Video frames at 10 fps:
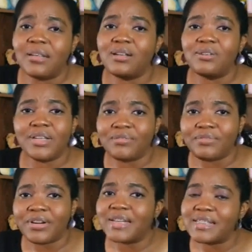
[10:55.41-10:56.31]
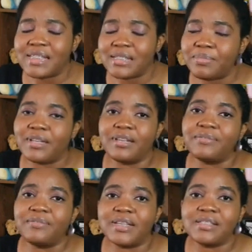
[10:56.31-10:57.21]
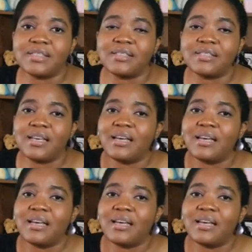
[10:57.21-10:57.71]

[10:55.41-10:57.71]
looking very deep in their faces,